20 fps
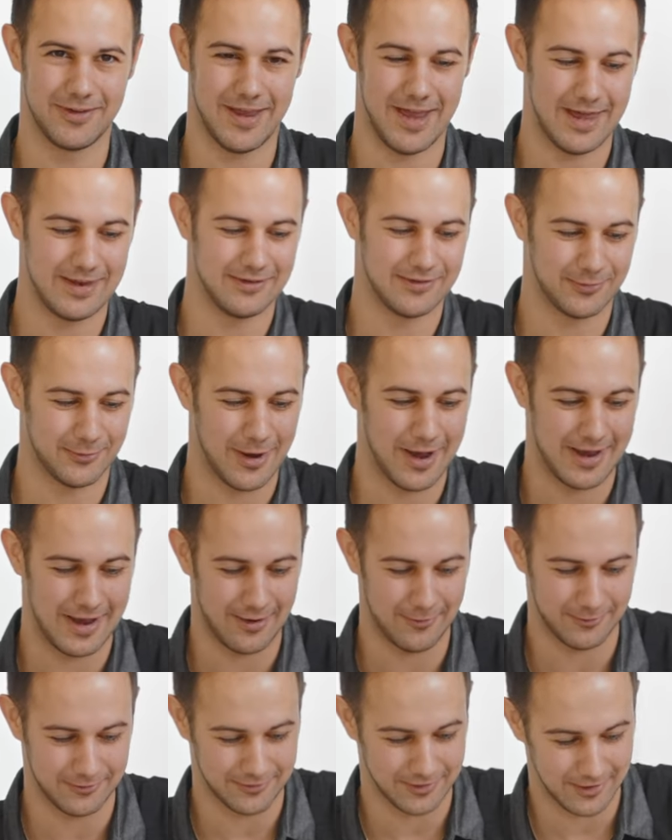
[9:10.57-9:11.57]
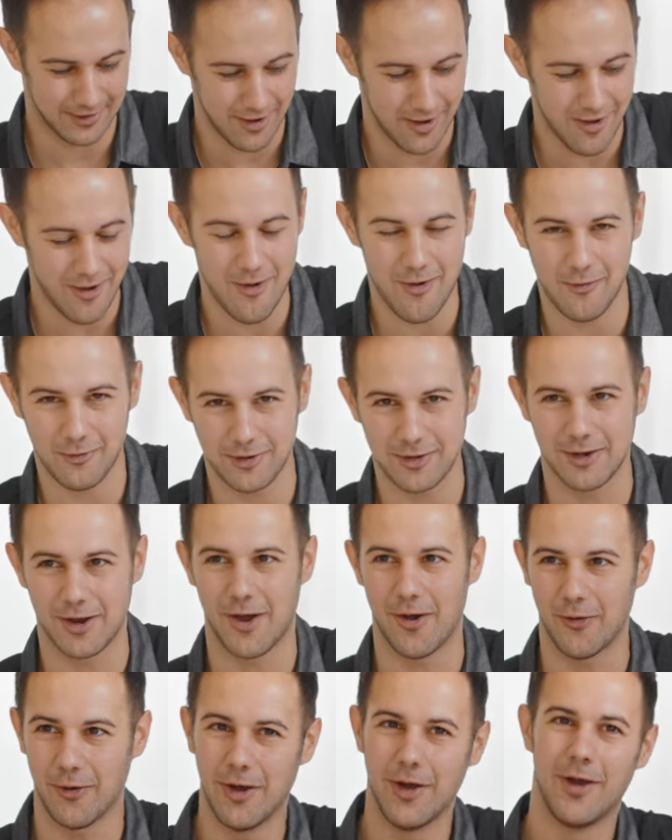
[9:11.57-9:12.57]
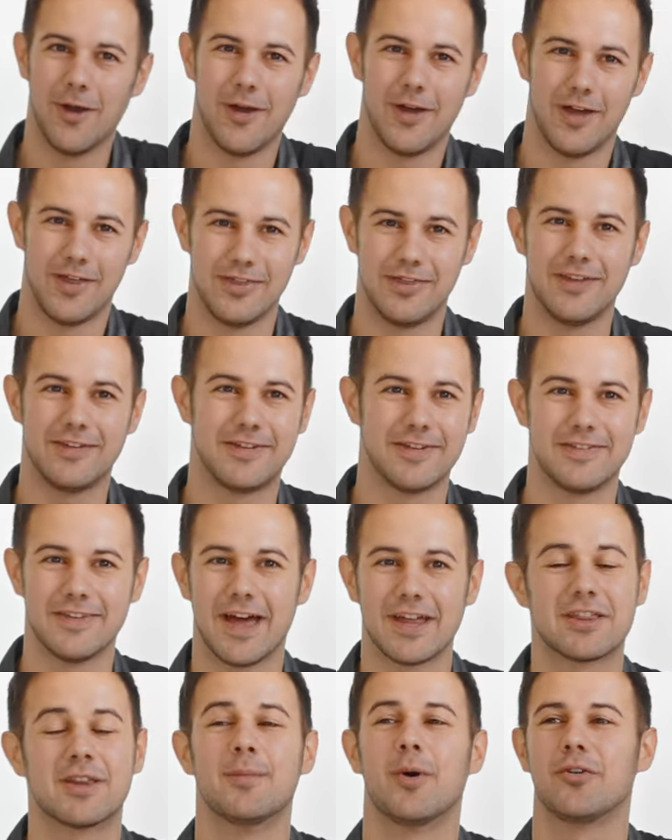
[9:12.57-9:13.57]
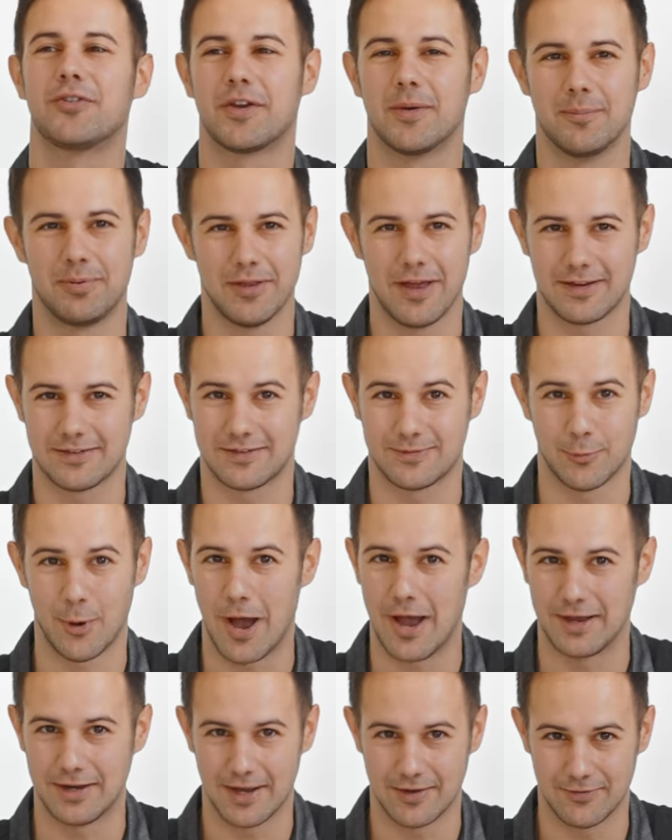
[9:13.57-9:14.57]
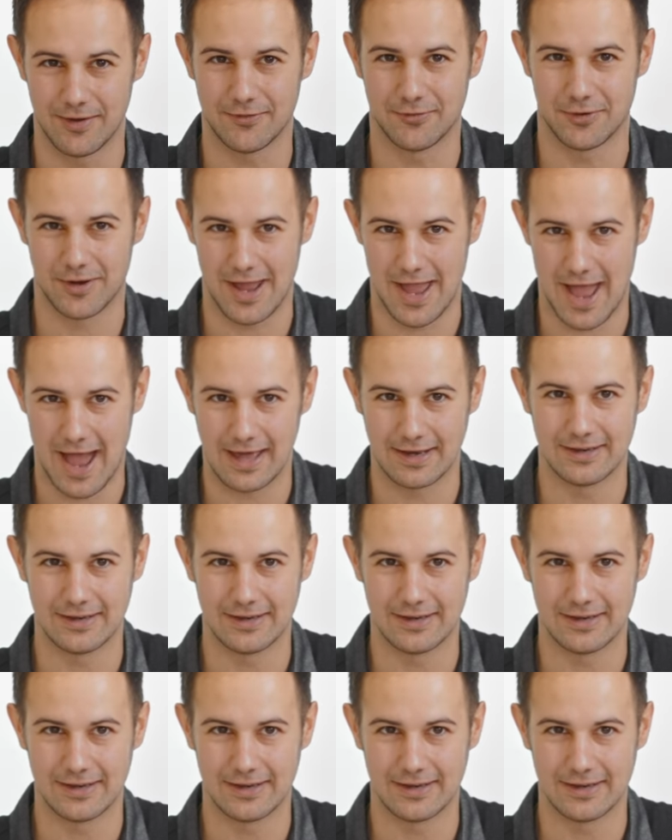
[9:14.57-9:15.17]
hence why I was like, oh, you know, this is not the most complex wine I've ever had.